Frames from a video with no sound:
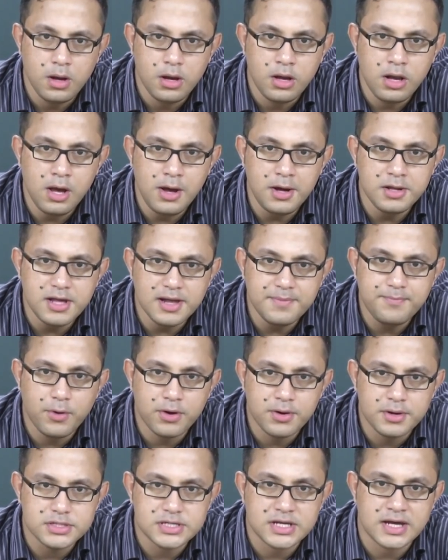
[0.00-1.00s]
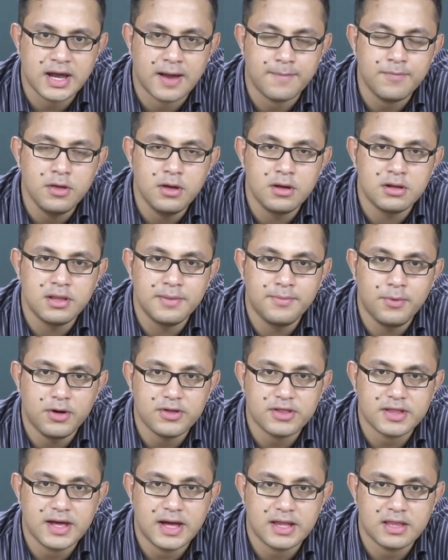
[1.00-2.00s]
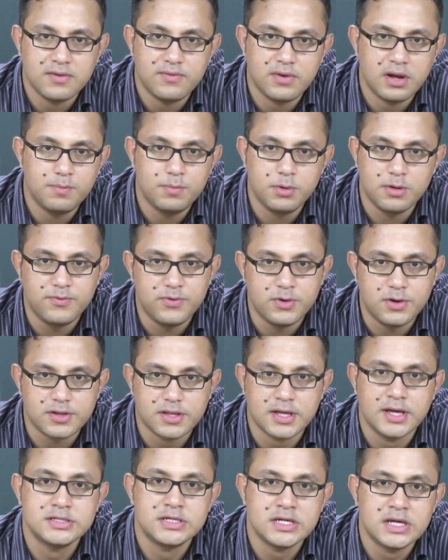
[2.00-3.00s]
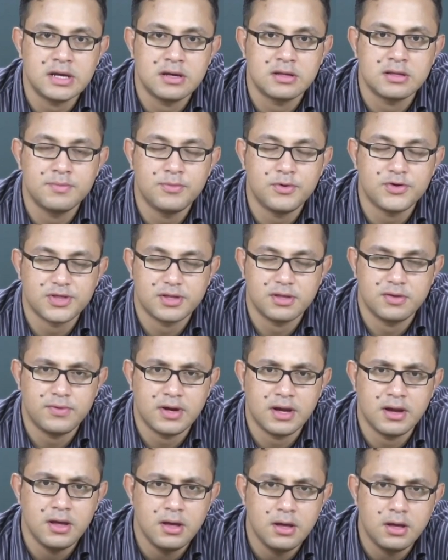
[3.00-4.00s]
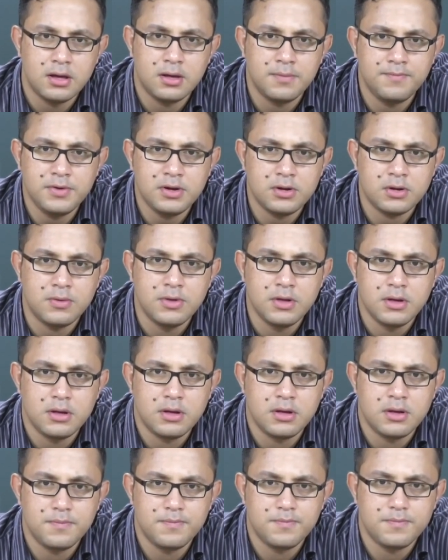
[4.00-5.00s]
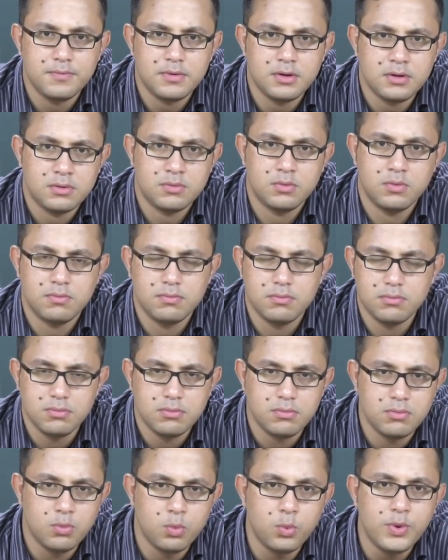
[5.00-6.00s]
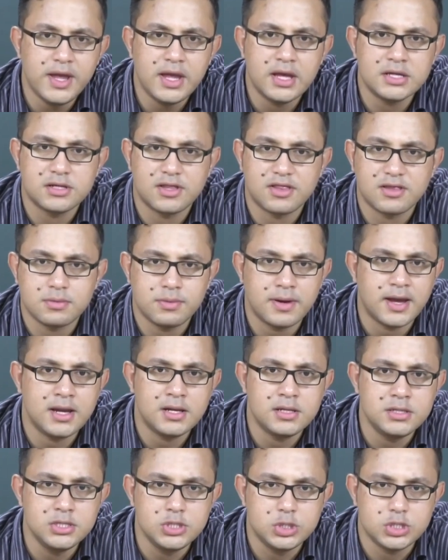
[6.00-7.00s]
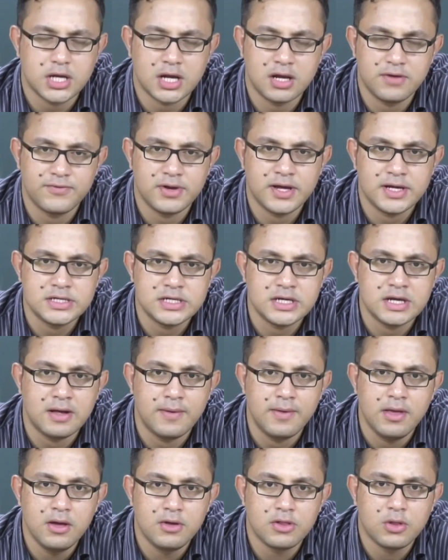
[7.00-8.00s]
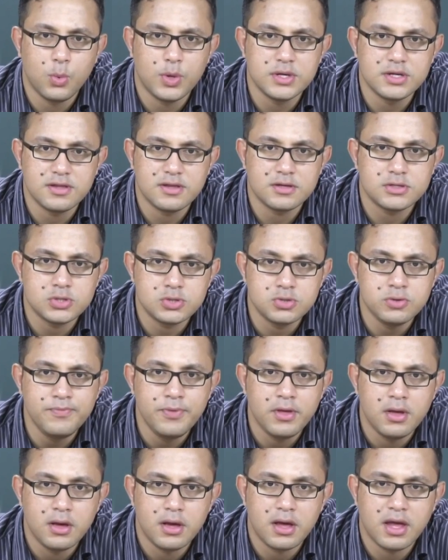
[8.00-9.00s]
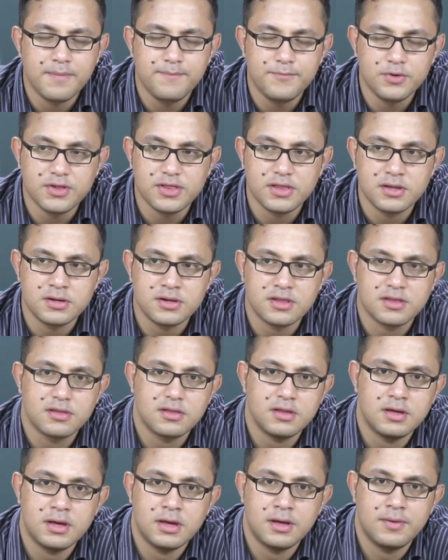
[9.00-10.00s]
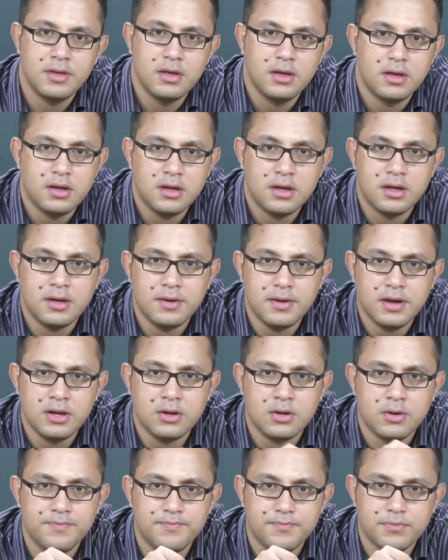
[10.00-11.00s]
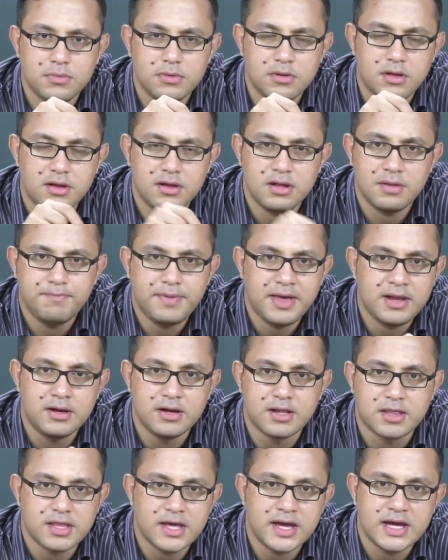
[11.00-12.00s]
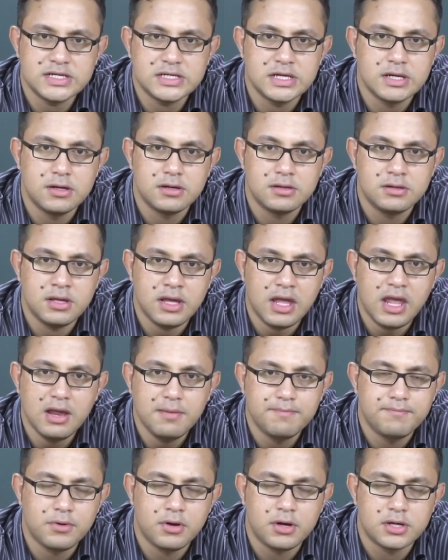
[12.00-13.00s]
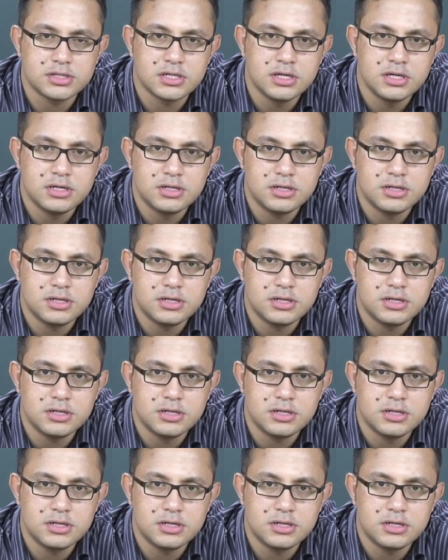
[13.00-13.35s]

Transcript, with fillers: Now, at that point of time, the boss has a very perverse idea. The boss has a very, uh, you know, uh, you know, weird, strange kind of an idea. So what does he do? He puts in his, uh, uh you know, the pen inside the ink pot